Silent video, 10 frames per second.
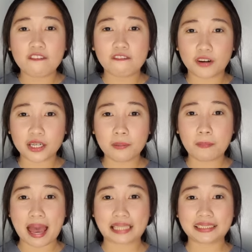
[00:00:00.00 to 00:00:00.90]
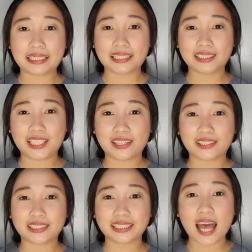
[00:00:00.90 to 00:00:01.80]
For the past 6
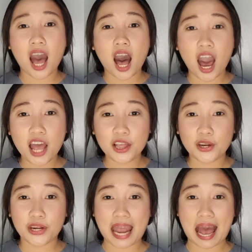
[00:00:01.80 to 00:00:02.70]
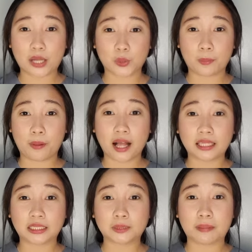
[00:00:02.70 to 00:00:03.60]
years, I learned how to
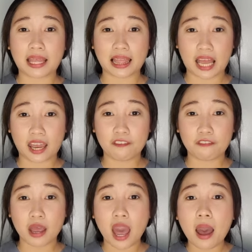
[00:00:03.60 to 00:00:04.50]
balance my life,